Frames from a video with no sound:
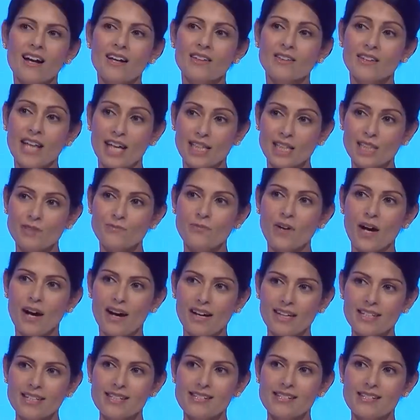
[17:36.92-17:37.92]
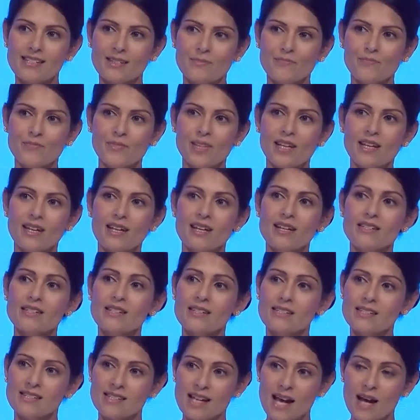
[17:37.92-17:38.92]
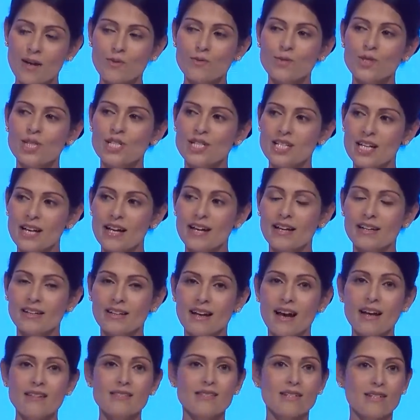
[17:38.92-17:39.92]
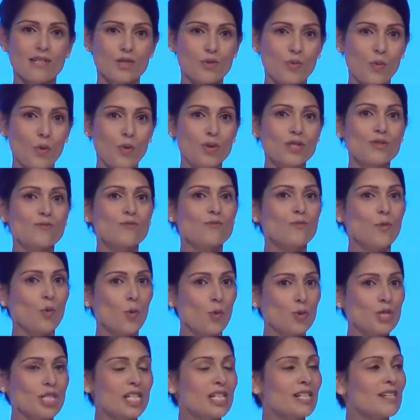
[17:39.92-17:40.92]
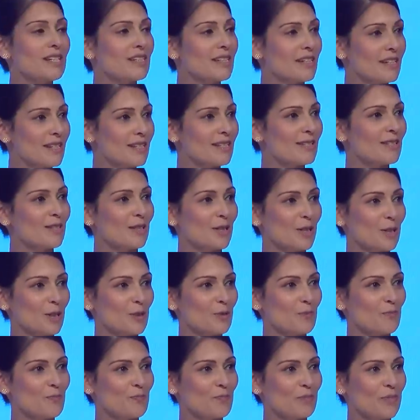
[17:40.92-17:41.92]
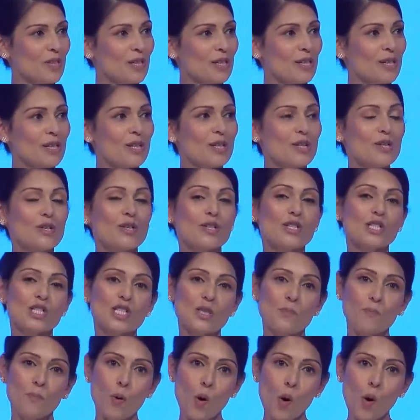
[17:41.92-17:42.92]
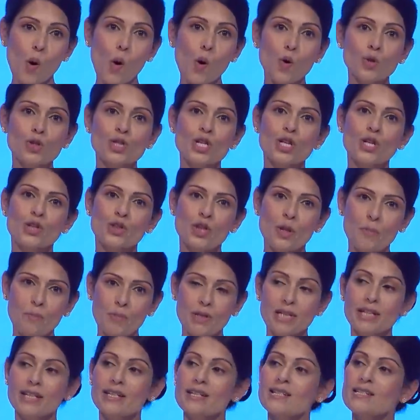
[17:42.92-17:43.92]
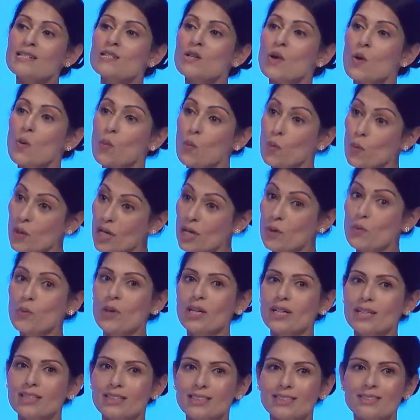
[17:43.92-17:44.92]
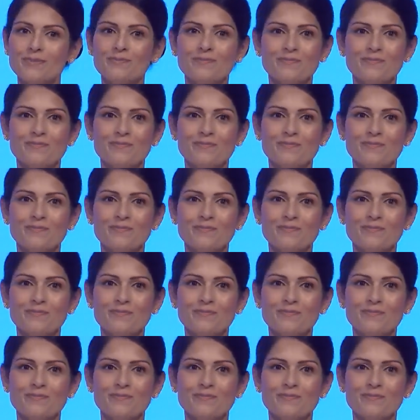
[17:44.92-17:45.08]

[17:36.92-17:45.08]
That advice is as sound today as it was 40 years ago. Support the police, we will.